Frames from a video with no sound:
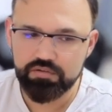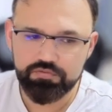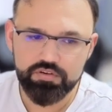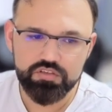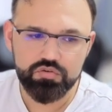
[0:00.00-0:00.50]

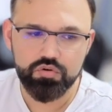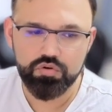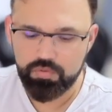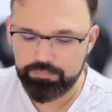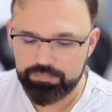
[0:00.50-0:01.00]
first
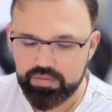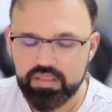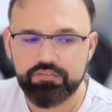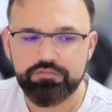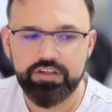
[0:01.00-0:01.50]
go
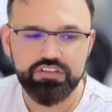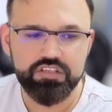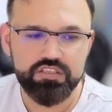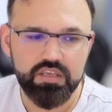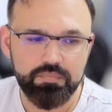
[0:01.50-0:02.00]
and then fetch
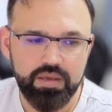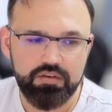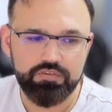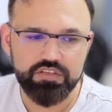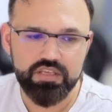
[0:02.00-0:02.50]
this command,
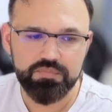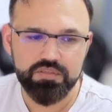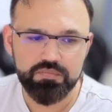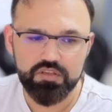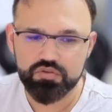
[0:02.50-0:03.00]
which is
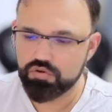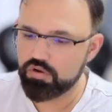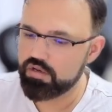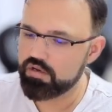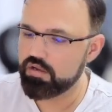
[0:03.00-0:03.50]
MCP
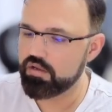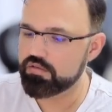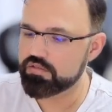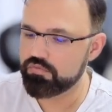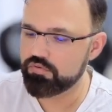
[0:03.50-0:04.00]
install
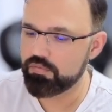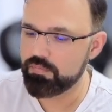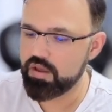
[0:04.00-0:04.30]
server.py,